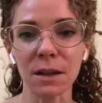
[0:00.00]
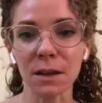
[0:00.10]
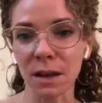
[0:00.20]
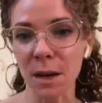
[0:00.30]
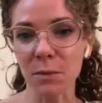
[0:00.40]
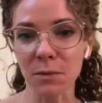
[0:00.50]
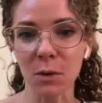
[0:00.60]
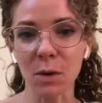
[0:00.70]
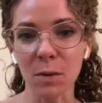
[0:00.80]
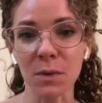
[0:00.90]
type of
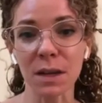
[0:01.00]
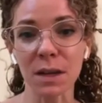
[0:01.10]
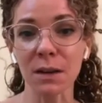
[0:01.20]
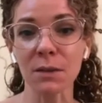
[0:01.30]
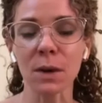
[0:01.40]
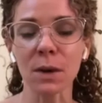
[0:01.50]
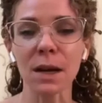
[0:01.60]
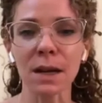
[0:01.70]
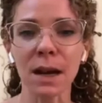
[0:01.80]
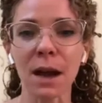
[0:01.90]
equipment in right
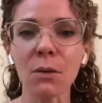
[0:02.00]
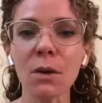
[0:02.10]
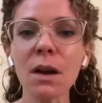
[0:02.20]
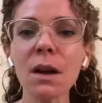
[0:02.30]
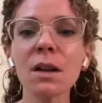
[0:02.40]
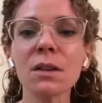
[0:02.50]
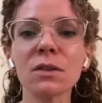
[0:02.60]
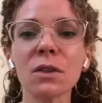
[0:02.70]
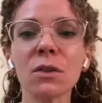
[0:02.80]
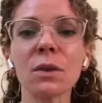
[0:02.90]
now.
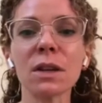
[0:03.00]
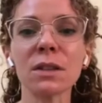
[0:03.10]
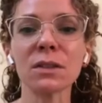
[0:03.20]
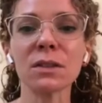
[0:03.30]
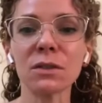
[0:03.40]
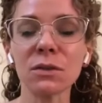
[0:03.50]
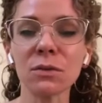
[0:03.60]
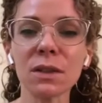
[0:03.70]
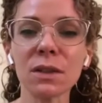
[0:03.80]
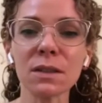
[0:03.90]
So as soon
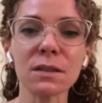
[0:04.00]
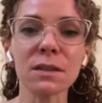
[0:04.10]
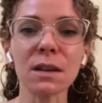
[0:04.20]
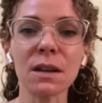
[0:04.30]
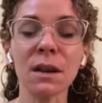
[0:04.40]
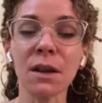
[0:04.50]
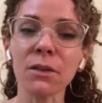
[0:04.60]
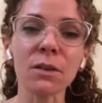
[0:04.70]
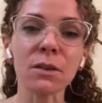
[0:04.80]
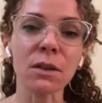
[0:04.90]
as
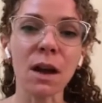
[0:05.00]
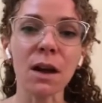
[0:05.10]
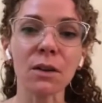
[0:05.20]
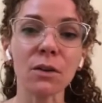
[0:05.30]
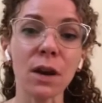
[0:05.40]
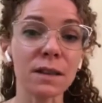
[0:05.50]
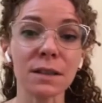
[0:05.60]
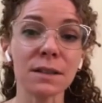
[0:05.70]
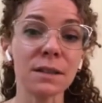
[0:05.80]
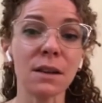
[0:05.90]
another
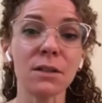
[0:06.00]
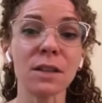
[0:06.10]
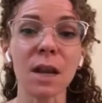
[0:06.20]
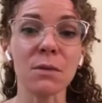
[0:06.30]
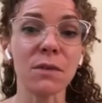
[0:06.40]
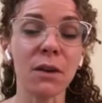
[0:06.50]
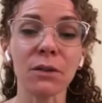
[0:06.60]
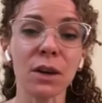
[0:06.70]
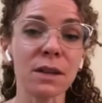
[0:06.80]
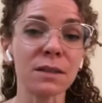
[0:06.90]
crisis, another type of health
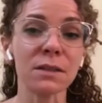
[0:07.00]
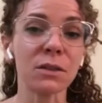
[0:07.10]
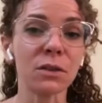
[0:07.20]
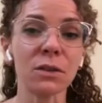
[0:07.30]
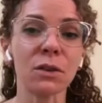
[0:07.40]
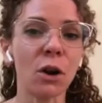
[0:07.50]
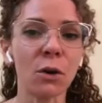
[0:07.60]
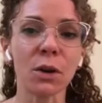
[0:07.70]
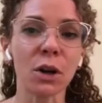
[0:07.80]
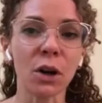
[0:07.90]
crisis could
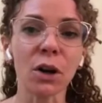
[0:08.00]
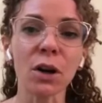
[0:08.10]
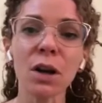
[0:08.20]
co-occur,